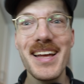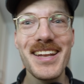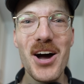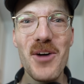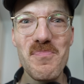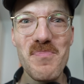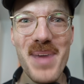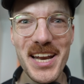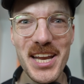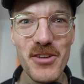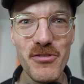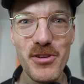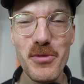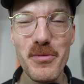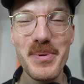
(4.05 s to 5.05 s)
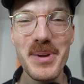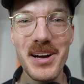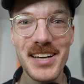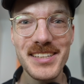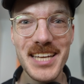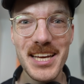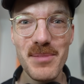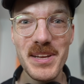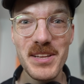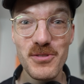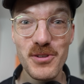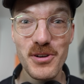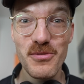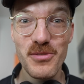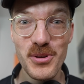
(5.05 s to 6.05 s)
Now, many of you have been asking me
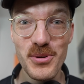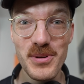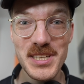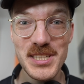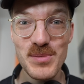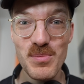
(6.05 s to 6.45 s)
to review this